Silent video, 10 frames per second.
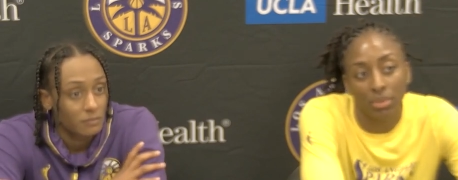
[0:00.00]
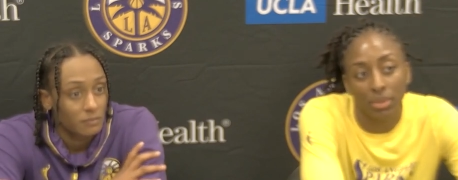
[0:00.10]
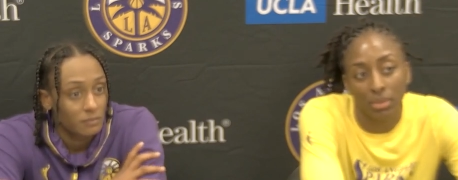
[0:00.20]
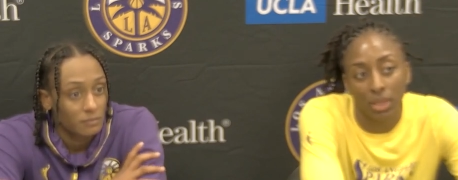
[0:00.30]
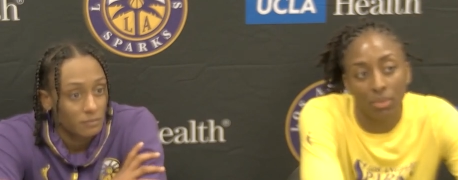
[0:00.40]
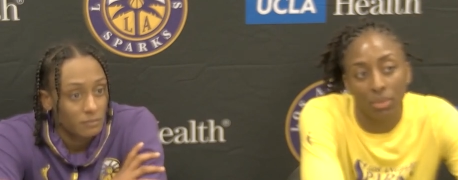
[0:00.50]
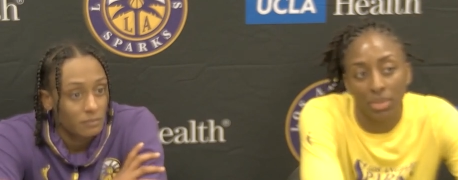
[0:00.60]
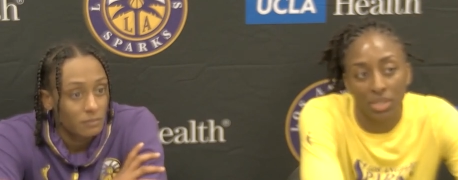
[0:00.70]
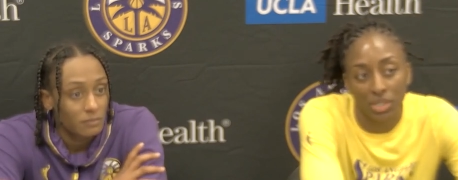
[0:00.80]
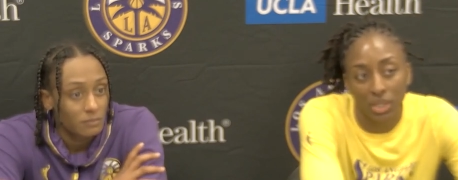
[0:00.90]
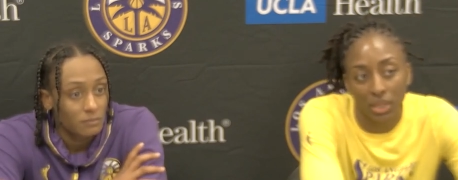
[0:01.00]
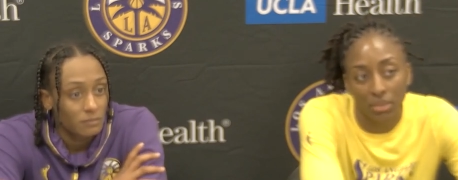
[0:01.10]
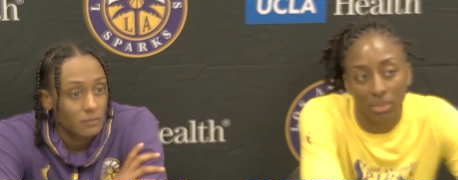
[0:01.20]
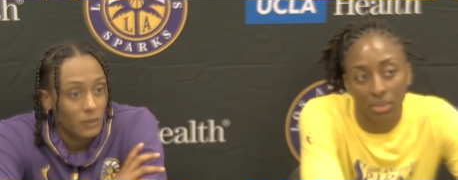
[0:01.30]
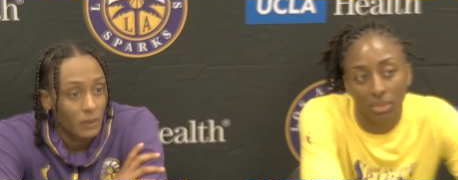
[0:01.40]
Speaker 1: like one possession games.
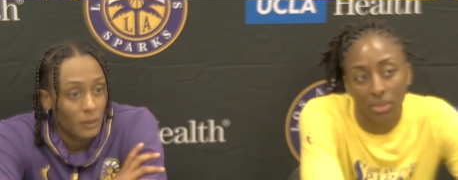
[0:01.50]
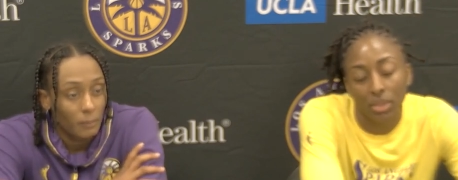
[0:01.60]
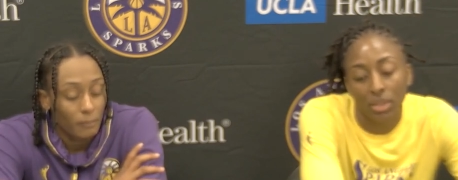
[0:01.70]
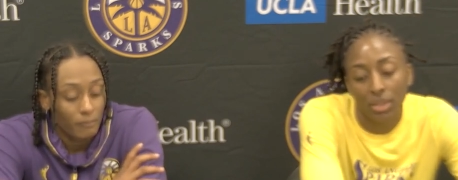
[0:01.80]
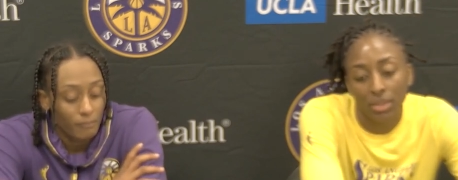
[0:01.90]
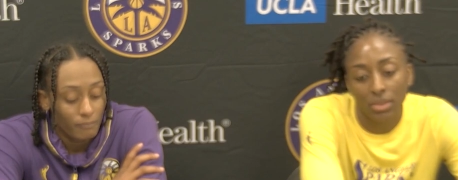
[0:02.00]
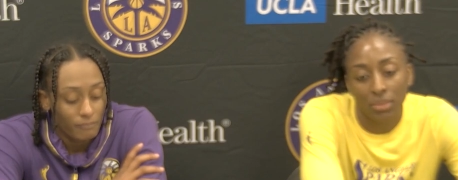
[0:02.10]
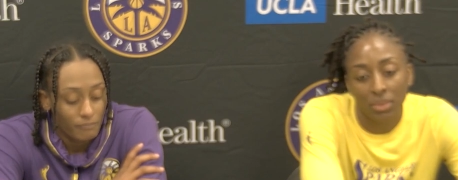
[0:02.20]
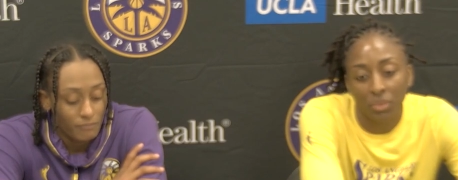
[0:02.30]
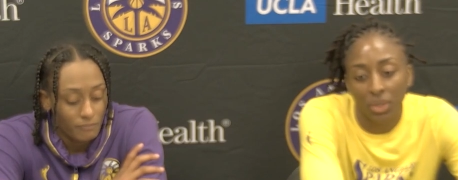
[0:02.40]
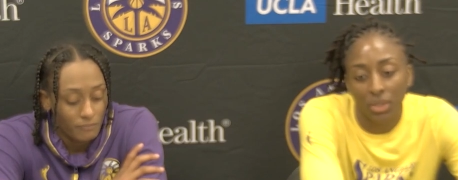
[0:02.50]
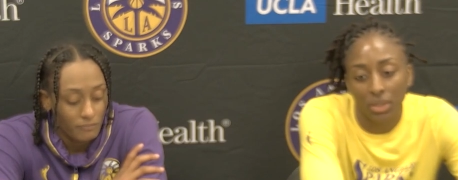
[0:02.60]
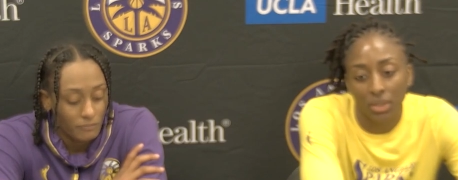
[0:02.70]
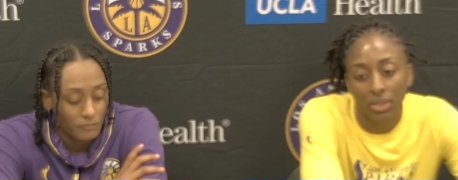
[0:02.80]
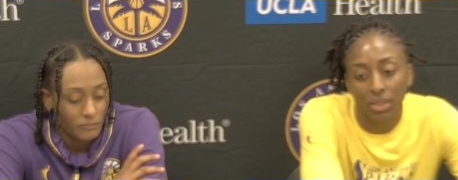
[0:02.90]
Yeah. So, I mean, we're
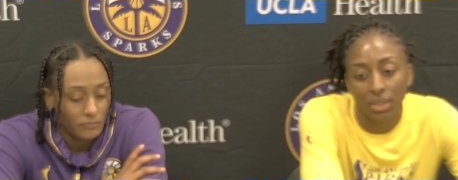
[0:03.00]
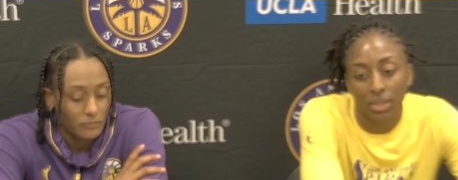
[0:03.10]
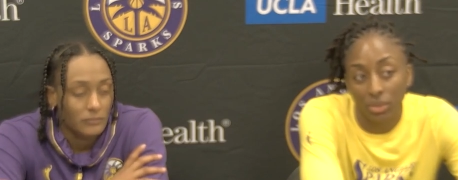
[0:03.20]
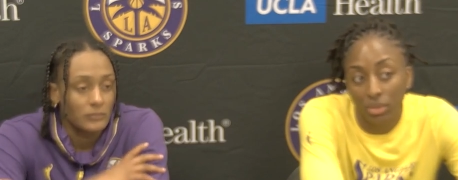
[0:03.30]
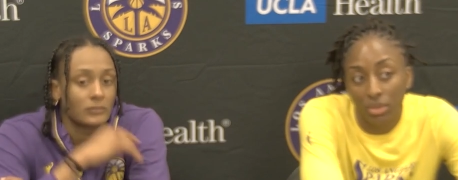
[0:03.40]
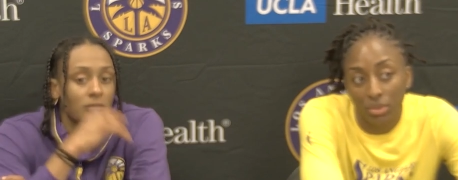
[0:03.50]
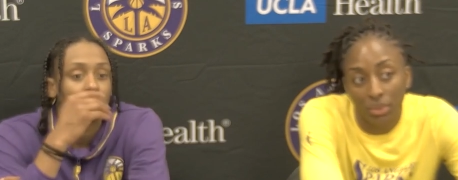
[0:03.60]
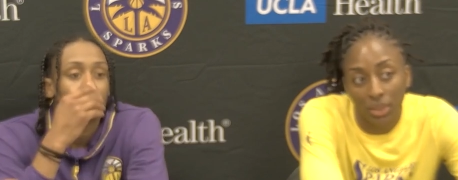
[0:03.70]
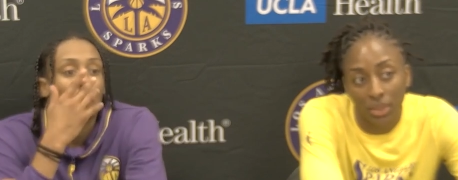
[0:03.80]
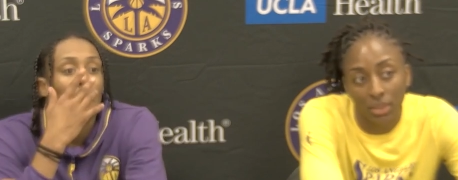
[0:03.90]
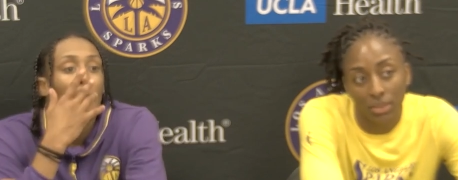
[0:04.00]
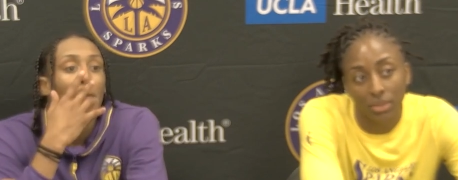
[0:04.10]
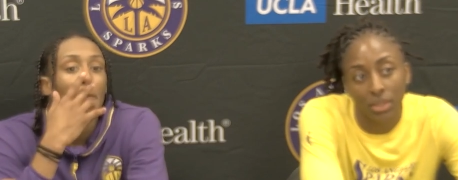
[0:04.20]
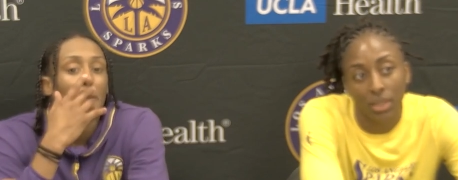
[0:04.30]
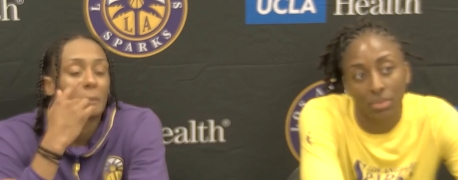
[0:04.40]
clearly used to playing close
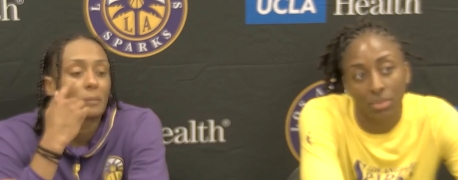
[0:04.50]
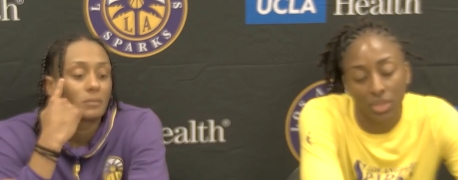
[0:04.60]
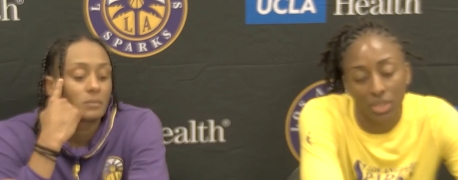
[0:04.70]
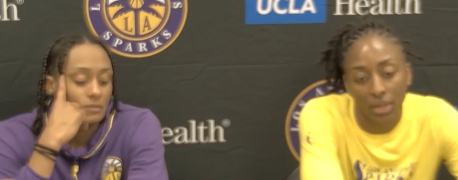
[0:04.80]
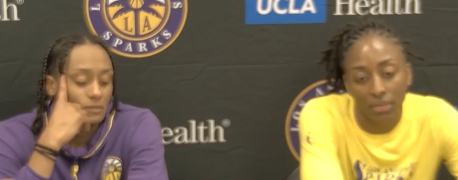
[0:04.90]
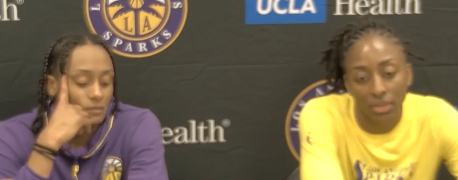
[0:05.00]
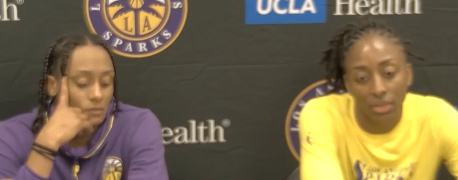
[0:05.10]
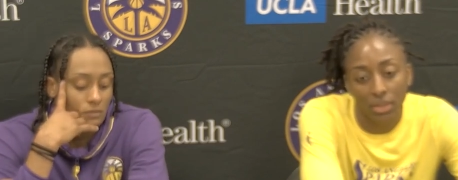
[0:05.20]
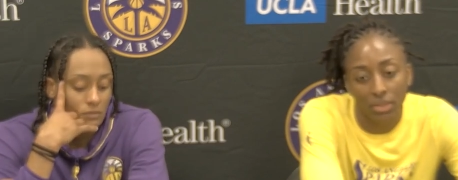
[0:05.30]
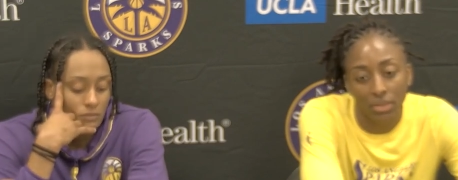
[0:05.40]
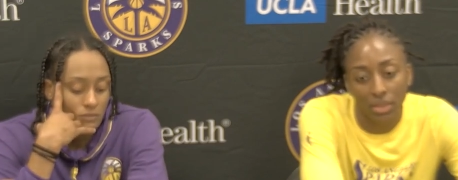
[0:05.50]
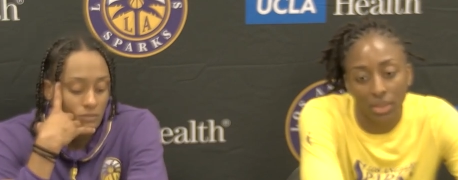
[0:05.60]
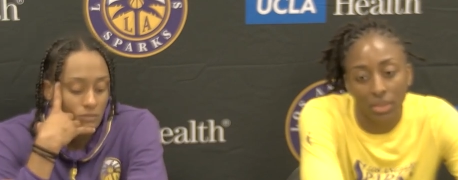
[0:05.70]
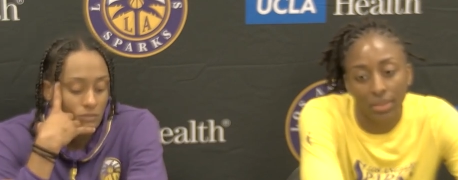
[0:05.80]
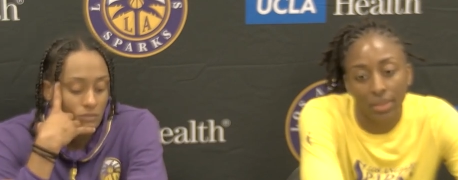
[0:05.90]
games. We just have to
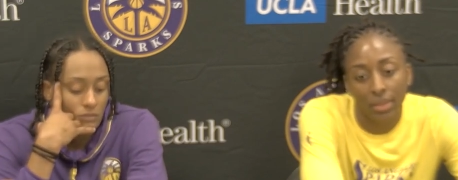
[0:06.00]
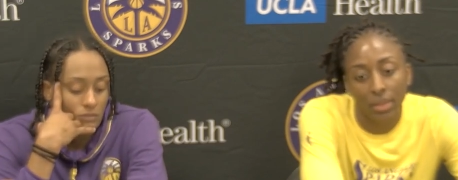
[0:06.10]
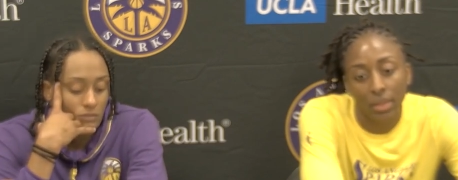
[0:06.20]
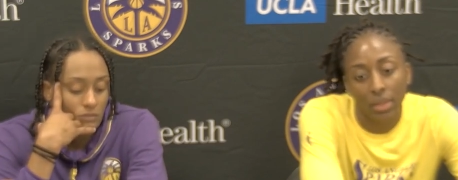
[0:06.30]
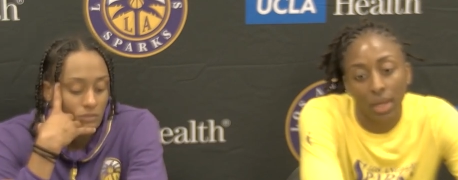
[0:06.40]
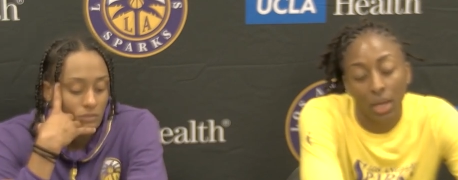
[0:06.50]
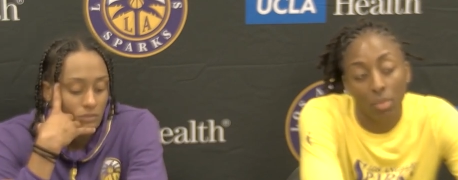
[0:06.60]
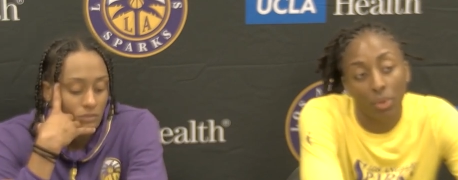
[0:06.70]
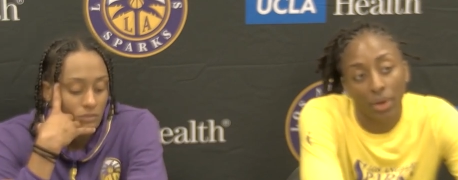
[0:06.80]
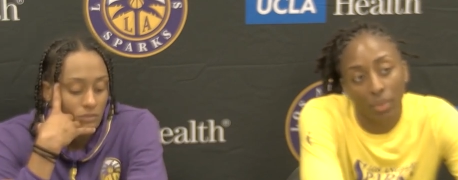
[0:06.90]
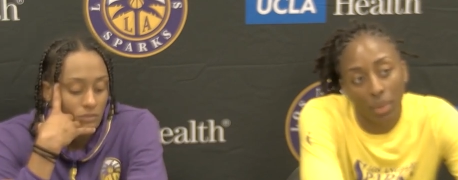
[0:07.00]
understand how to break away